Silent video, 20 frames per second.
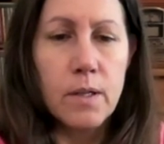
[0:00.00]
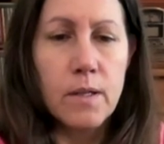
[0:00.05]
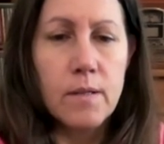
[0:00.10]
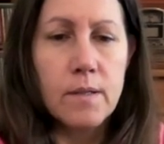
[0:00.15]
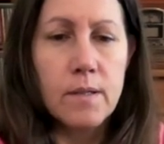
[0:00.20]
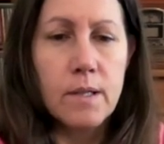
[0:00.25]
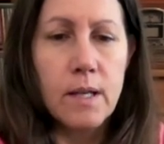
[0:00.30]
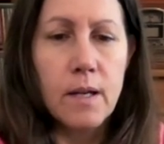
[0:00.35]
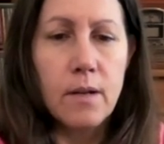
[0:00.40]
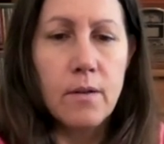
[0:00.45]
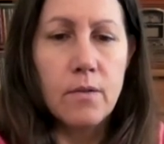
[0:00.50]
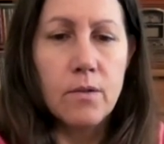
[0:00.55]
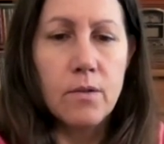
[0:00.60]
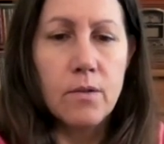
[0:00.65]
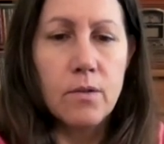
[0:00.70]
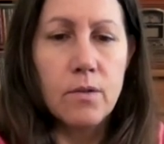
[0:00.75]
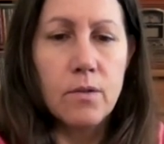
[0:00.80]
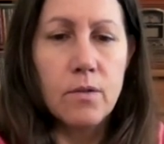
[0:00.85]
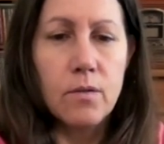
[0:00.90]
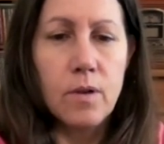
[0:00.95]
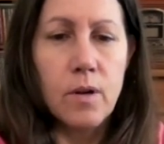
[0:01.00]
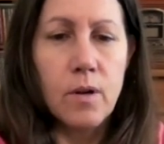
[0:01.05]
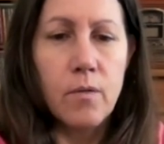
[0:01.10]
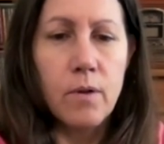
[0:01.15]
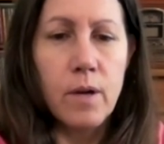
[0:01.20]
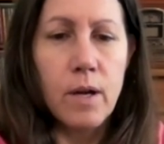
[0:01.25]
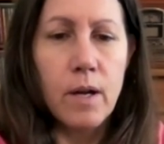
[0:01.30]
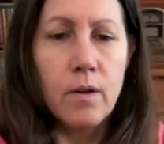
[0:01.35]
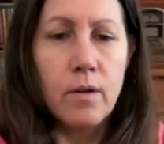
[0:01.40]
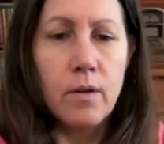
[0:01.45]
this down to
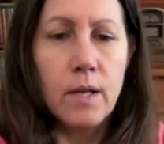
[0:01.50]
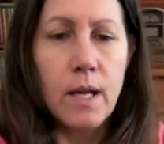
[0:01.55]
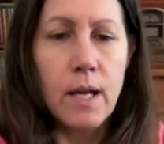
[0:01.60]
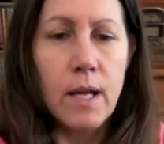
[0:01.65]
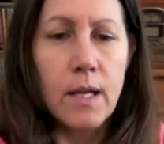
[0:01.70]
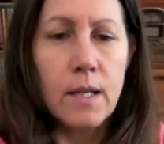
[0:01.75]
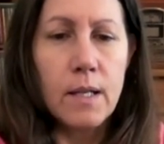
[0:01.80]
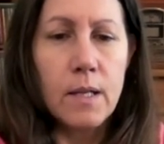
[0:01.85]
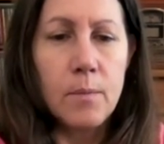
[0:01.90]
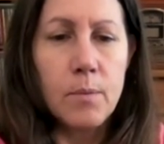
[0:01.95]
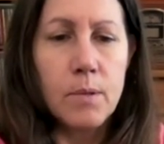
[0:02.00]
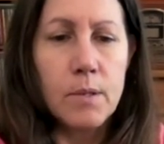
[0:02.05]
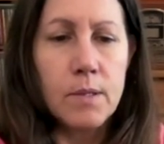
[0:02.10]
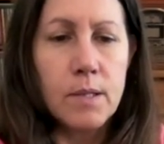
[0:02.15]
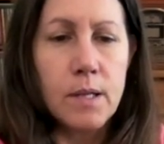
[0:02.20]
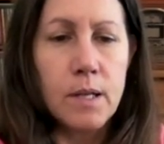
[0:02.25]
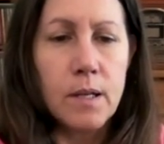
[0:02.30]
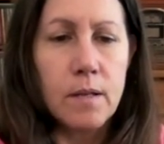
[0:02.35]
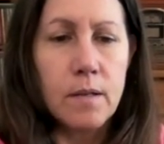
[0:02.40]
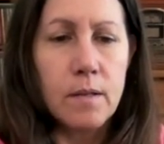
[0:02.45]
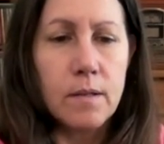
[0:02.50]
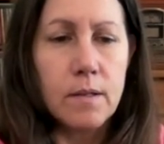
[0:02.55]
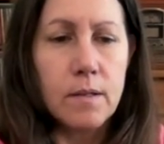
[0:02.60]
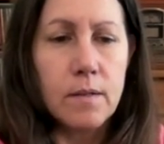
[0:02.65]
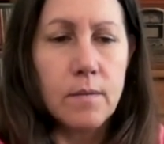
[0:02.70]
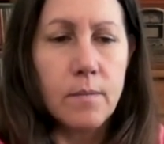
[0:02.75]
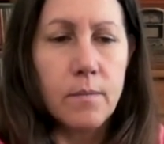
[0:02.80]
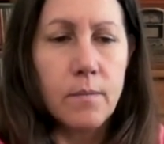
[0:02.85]
around 80%.